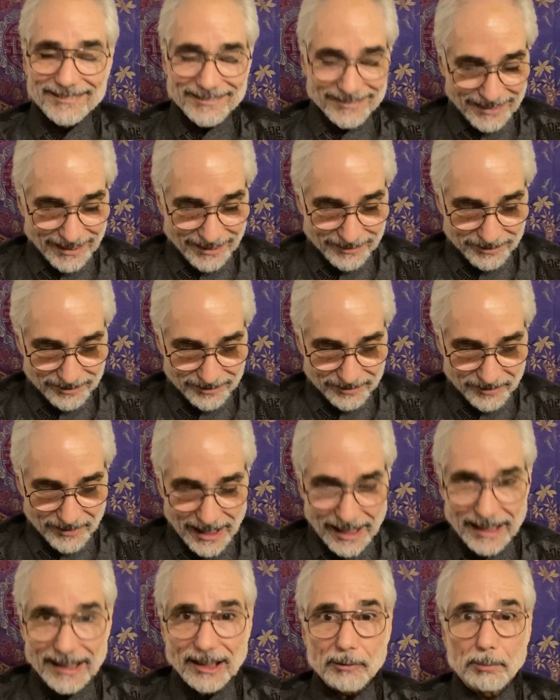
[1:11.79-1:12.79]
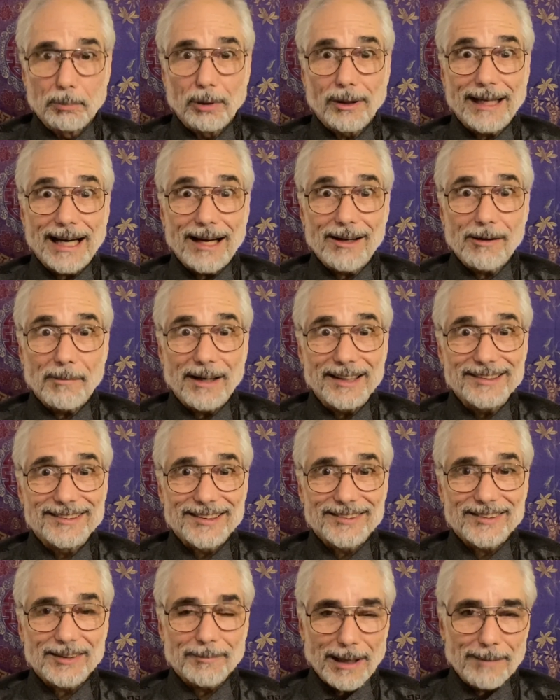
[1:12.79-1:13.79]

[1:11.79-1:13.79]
And getting this book out of my system.